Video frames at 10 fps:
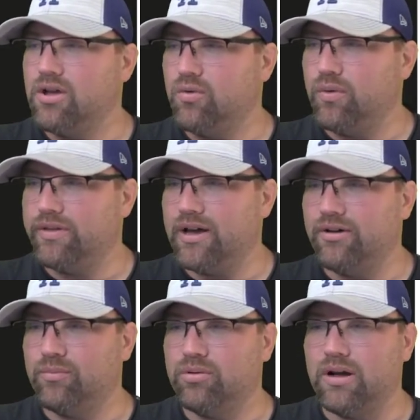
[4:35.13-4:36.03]
without a
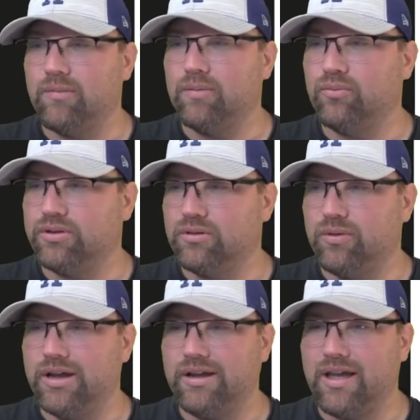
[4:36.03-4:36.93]
problem with the
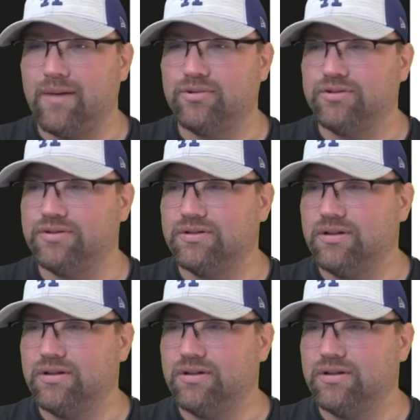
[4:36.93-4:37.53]
way it captures